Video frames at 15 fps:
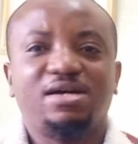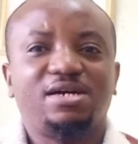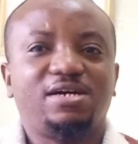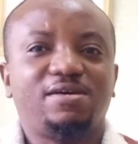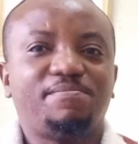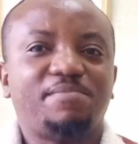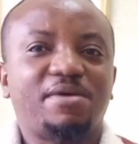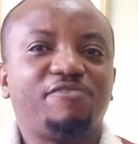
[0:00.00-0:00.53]

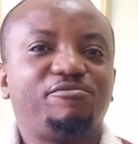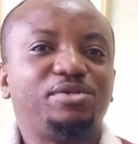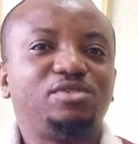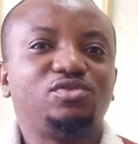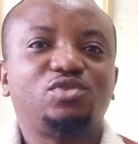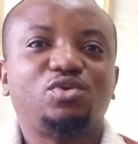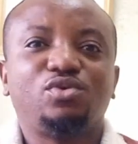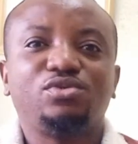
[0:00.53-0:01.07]
I've
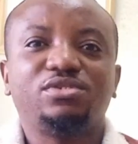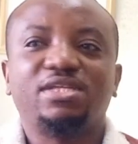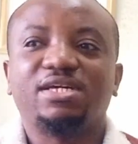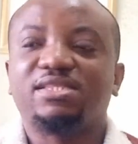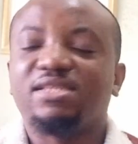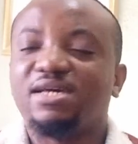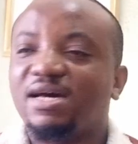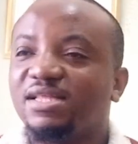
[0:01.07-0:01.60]
been told
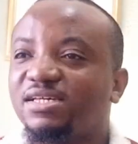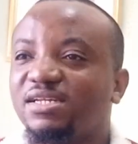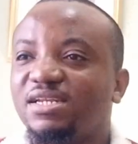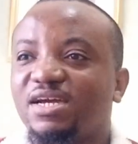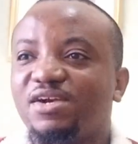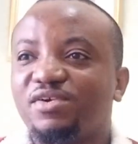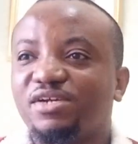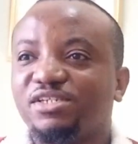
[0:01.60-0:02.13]
that the other
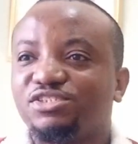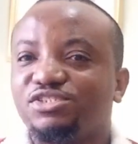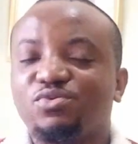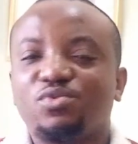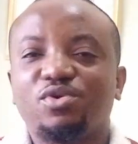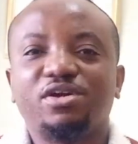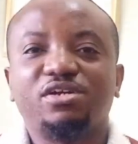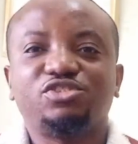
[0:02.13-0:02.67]

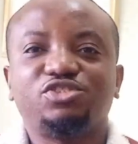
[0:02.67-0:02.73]
direction where it